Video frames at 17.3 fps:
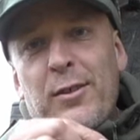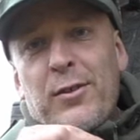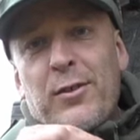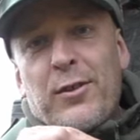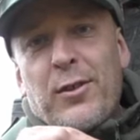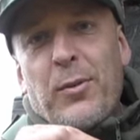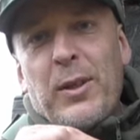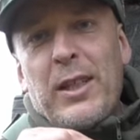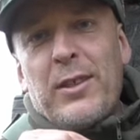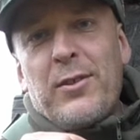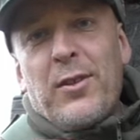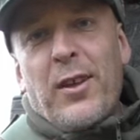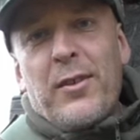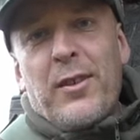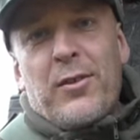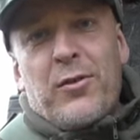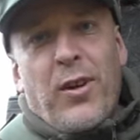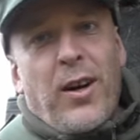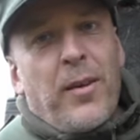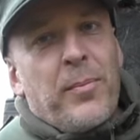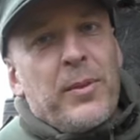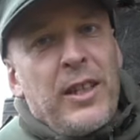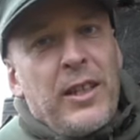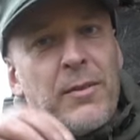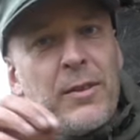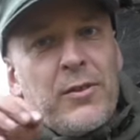squeezed on the
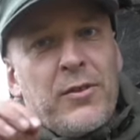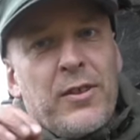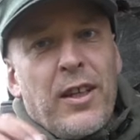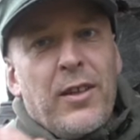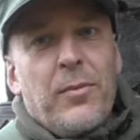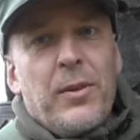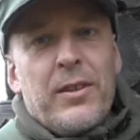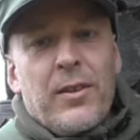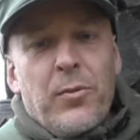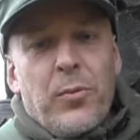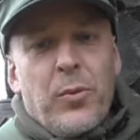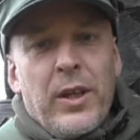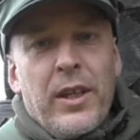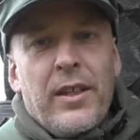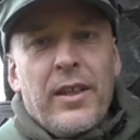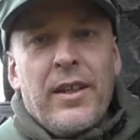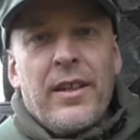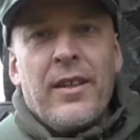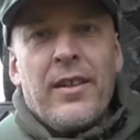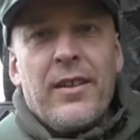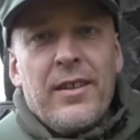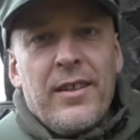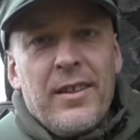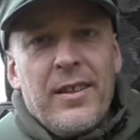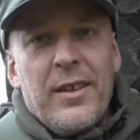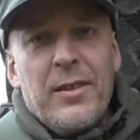top, even still with the wicking
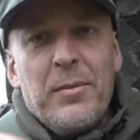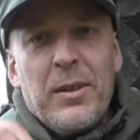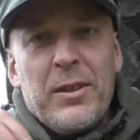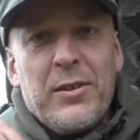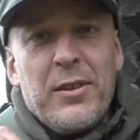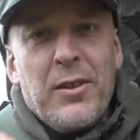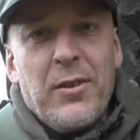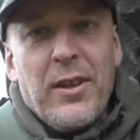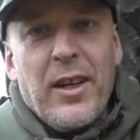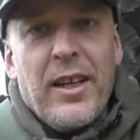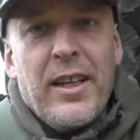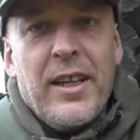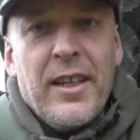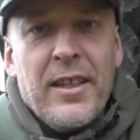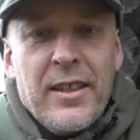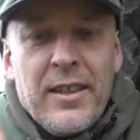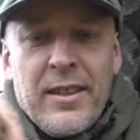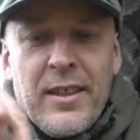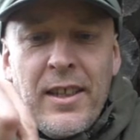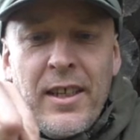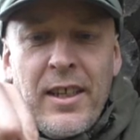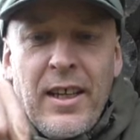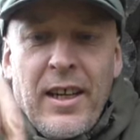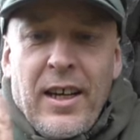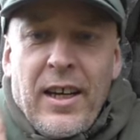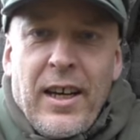material in it,
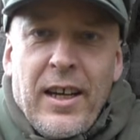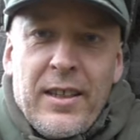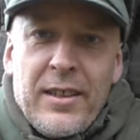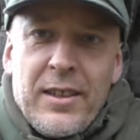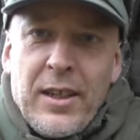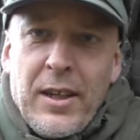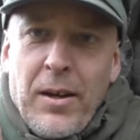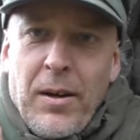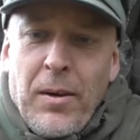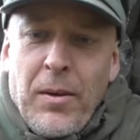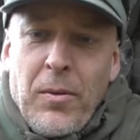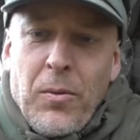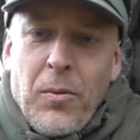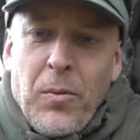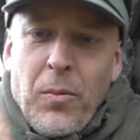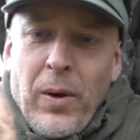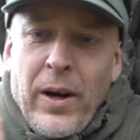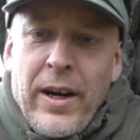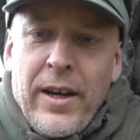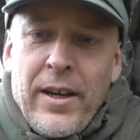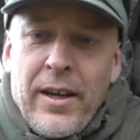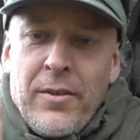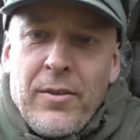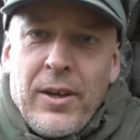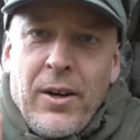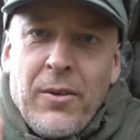and the
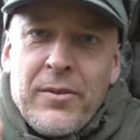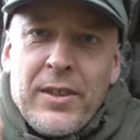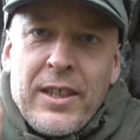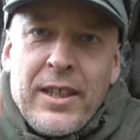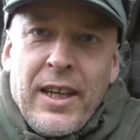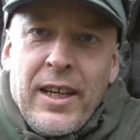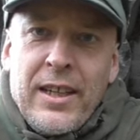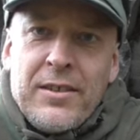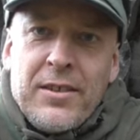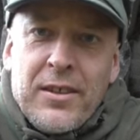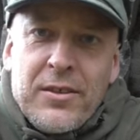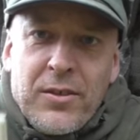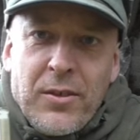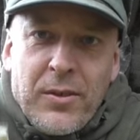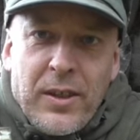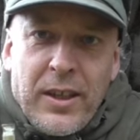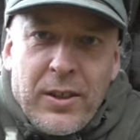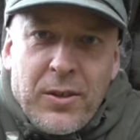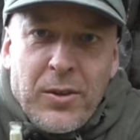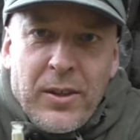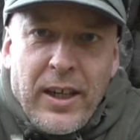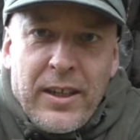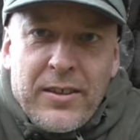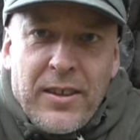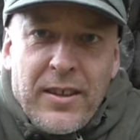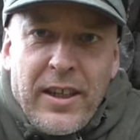wire around the casing so they could
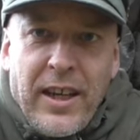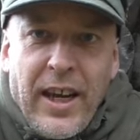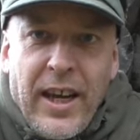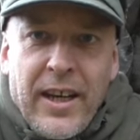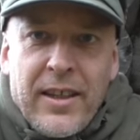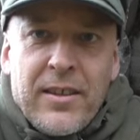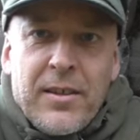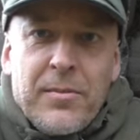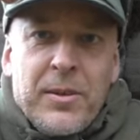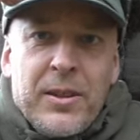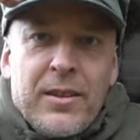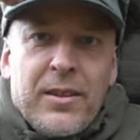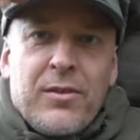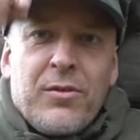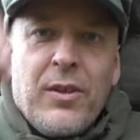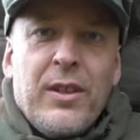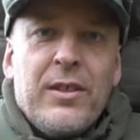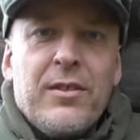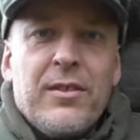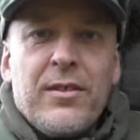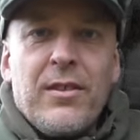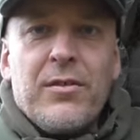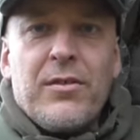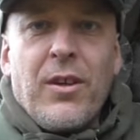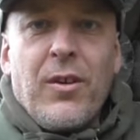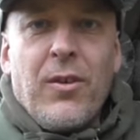actually hang them in the trenches
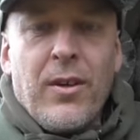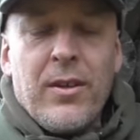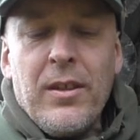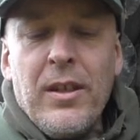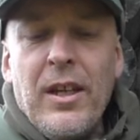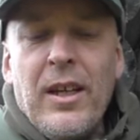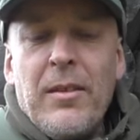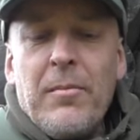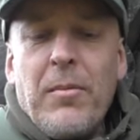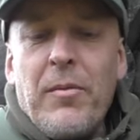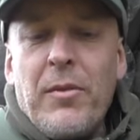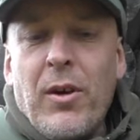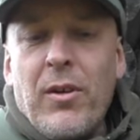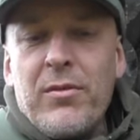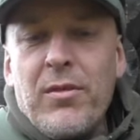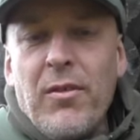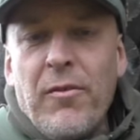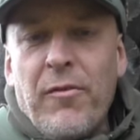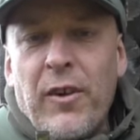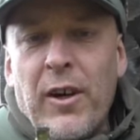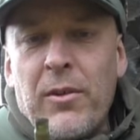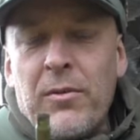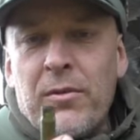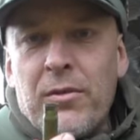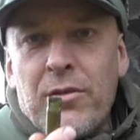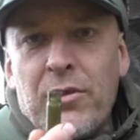and so on. But we also
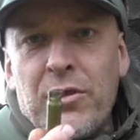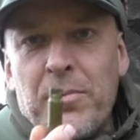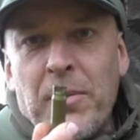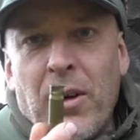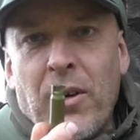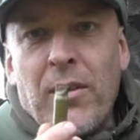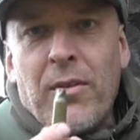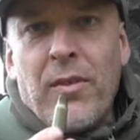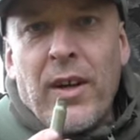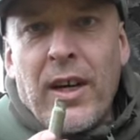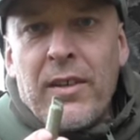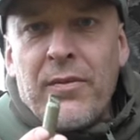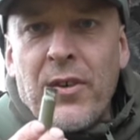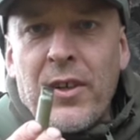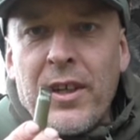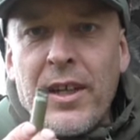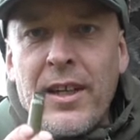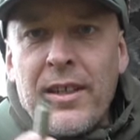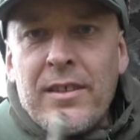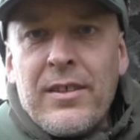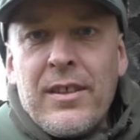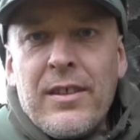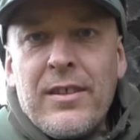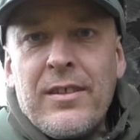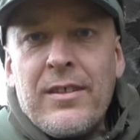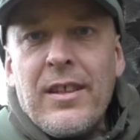found small rifle
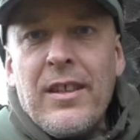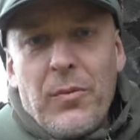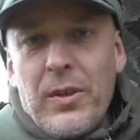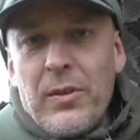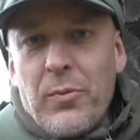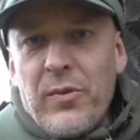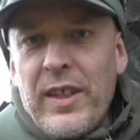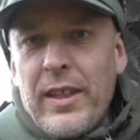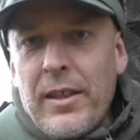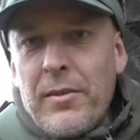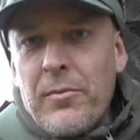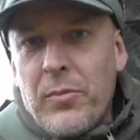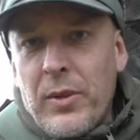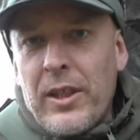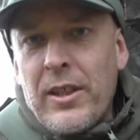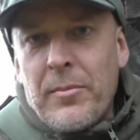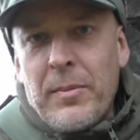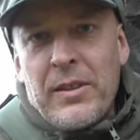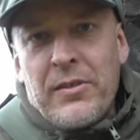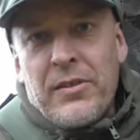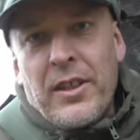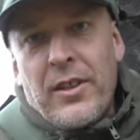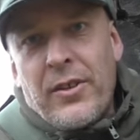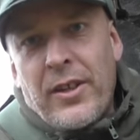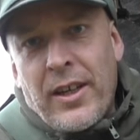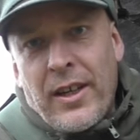casings with wicking
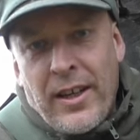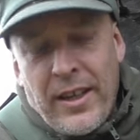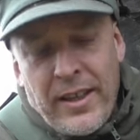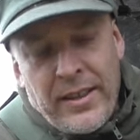material